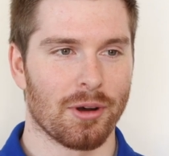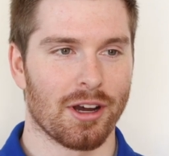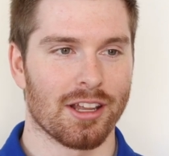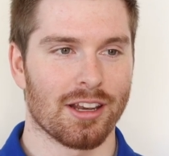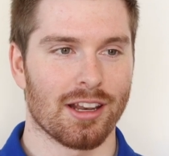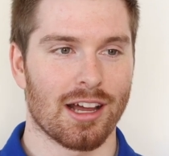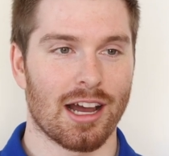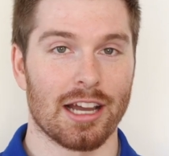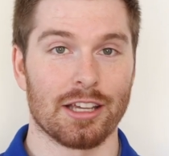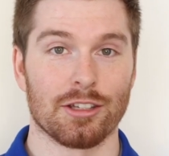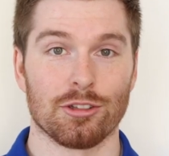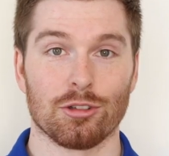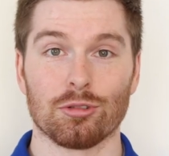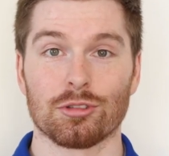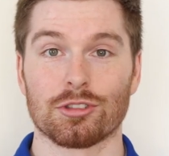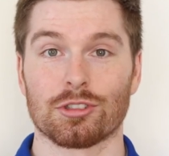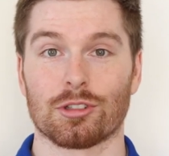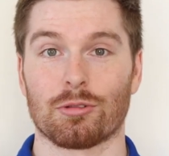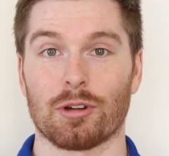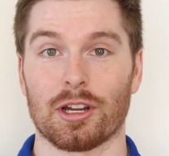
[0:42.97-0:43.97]
but I
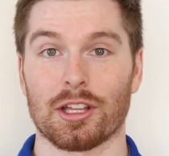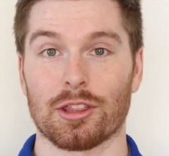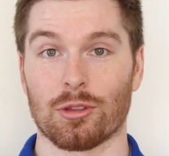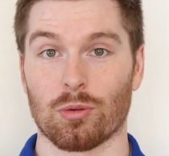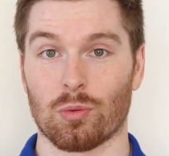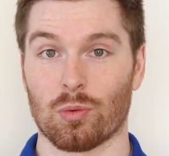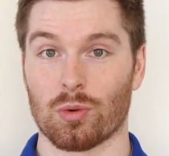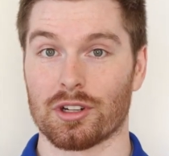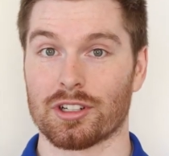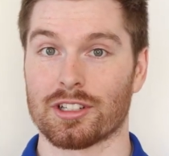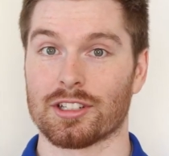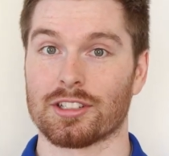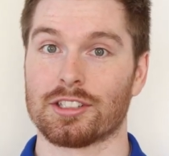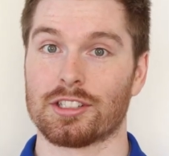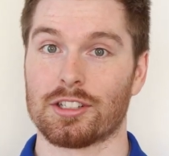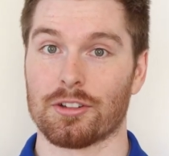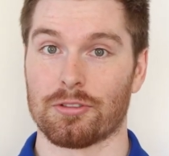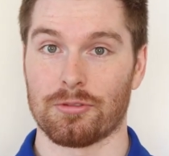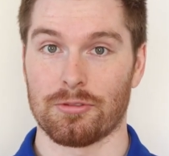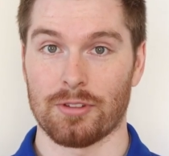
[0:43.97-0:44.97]
used to write the word
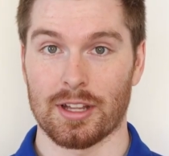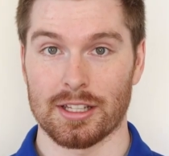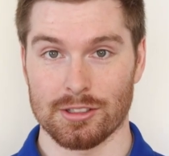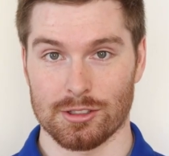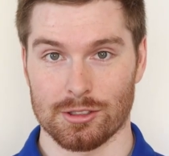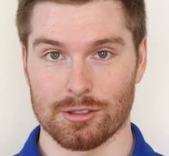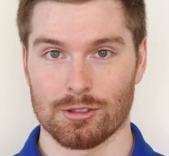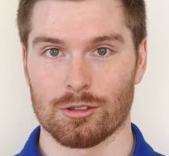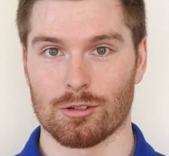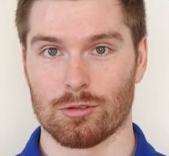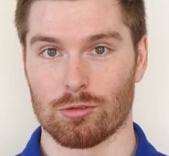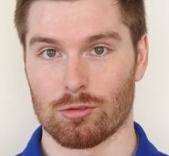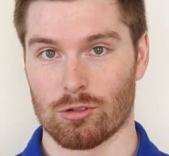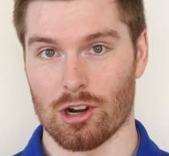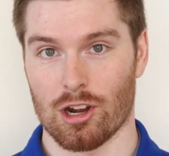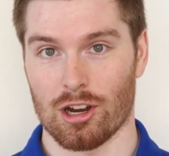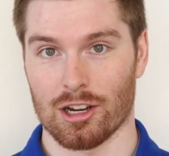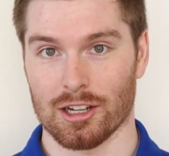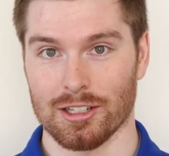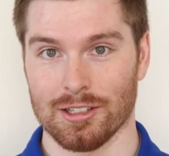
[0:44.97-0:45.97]
defense
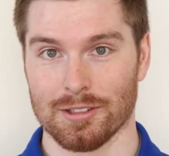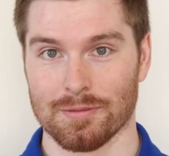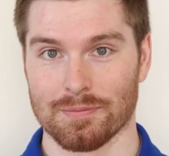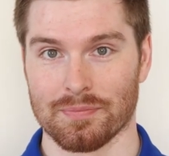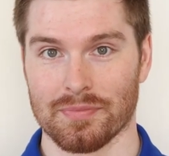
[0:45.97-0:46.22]
wrong.